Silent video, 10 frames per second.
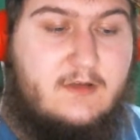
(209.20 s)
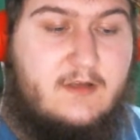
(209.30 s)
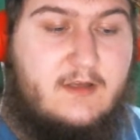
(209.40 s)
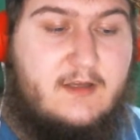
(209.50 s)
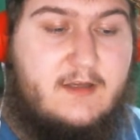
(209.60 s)

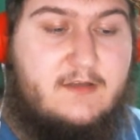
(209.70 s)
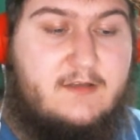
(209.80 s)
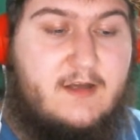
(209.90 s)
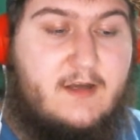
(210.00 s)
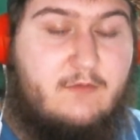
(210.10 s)
and
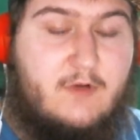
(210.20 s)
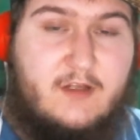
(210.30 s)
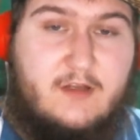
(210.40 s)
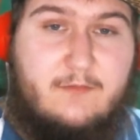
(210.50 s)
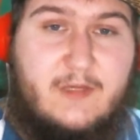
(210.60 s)
I want to
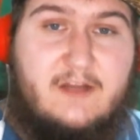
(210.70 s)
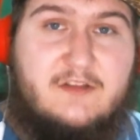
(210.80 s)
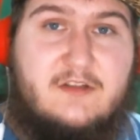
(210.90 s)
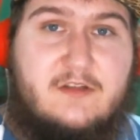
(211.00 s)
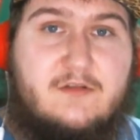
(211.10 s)
come back
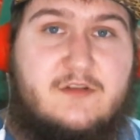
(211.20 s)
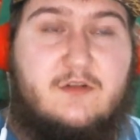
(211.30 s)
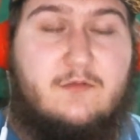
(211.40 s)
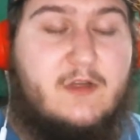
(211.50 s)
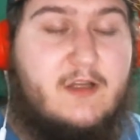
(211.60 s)
to
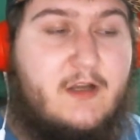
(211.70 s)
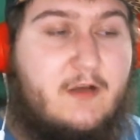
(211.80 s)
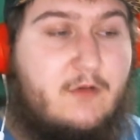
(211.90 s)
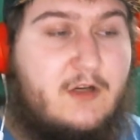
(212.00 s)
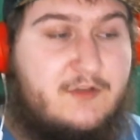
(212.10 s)
YouTube and I
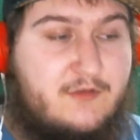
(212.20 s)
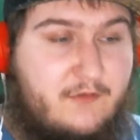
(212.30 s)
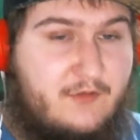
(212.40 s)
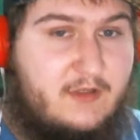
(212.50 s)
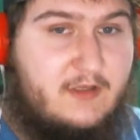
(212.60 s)
want to do
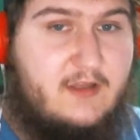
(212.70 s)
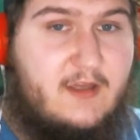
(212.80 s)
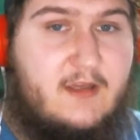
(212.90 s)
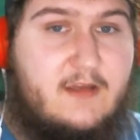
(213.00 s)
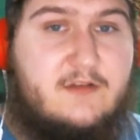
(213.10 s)
everything I
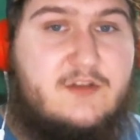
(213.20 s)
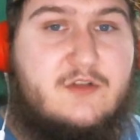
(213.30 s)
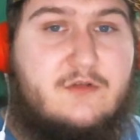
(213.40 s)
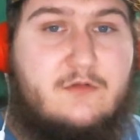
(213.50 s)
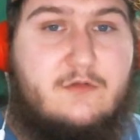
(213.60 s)
can
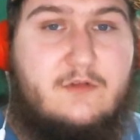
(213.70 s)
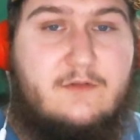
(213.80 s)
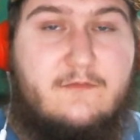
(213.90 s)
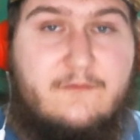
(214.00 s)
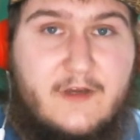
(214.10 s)
to
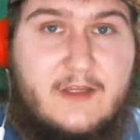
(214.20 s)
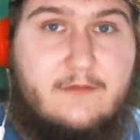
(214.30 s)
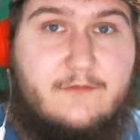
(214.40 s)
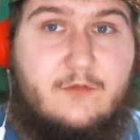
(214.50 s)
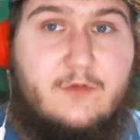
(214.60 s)
fight
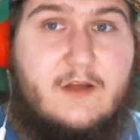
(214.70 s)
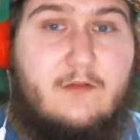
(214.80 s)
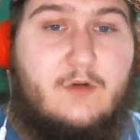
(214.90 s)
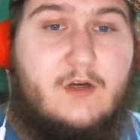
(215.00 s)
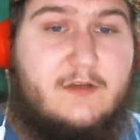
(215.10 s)
for what I
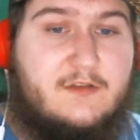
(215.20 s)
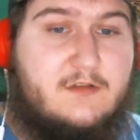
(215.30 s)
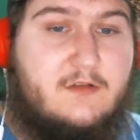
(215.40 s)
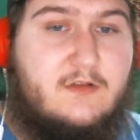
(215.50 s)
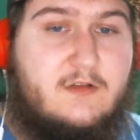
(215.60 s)
want.
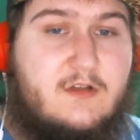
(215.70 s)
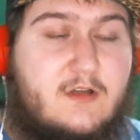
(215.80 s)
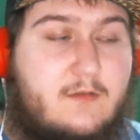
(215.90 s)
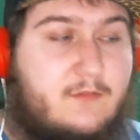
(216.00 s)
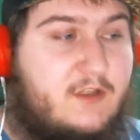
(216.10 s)

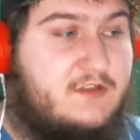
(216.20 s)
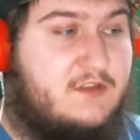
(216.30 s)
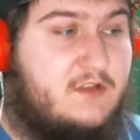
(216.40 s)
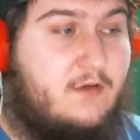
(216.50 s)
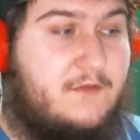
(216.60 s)
Because,
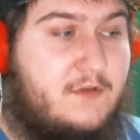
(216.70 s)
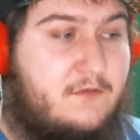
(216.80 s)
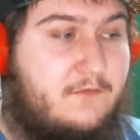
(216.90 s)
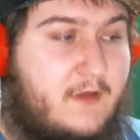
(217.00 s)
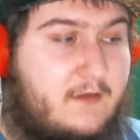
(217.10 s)
you know, if you
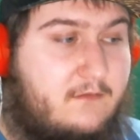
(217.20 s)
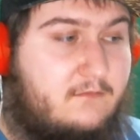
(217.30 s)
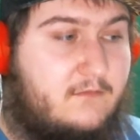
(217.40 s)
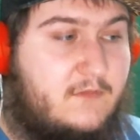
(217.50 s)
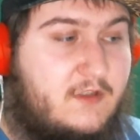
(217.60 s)
fight,
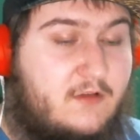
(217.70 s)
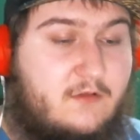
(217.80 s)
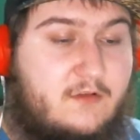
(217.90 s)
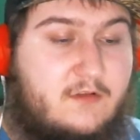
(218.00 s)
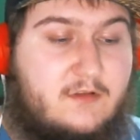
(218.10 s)
you
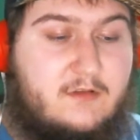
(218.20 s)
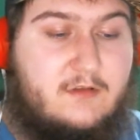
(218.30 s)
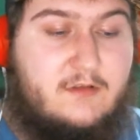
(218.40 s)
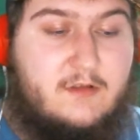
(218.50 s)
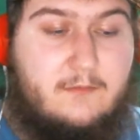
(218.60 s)
know,
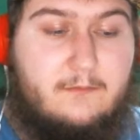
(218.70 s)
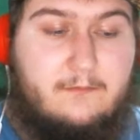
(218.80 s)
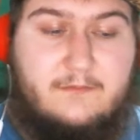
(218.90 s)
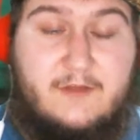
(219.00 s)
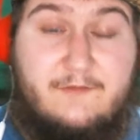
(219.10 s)
um,
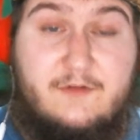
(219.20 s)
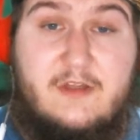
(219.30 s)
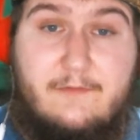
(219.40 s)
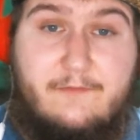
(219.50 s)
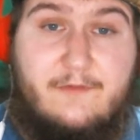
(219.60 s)
if you
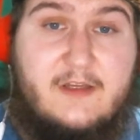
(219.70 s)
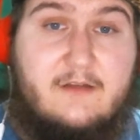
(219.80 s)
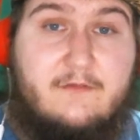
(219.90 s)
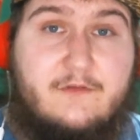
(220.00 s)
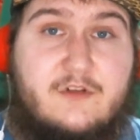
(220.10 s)
keep
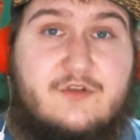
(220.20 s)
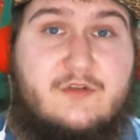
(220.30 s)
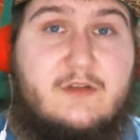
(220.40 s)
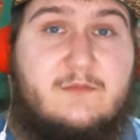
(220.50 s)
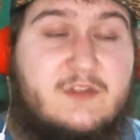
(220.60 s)
fighting for your
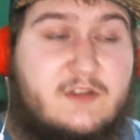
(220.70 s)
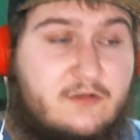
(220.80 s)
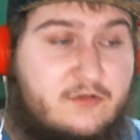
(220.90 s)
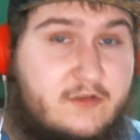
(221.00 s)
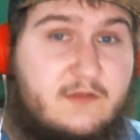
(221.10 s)
dreams, then
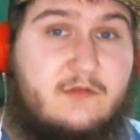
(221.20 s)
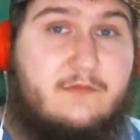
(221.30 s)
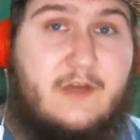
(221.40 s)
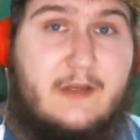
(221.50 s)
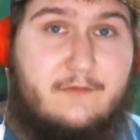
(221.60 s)
your dreams will
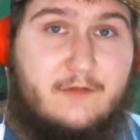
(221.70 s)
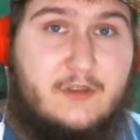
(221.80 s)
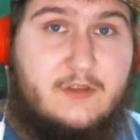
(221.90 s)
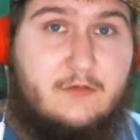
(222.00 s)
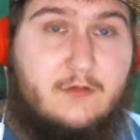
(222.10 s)
fight for
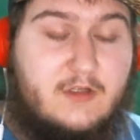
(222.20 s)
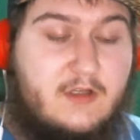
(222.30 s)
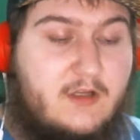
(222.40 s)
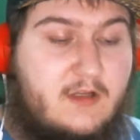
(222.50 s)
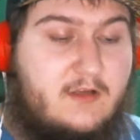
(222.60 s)
you.
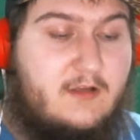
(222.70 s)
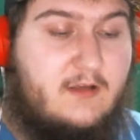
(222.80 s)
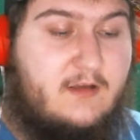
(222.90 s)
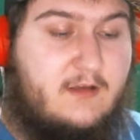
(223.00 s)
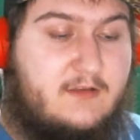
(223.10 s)

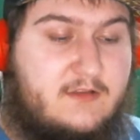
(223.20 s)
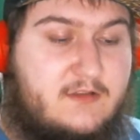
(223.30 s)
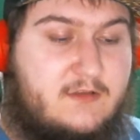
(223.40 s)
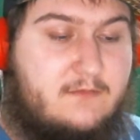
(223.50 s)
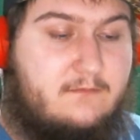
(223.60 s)
And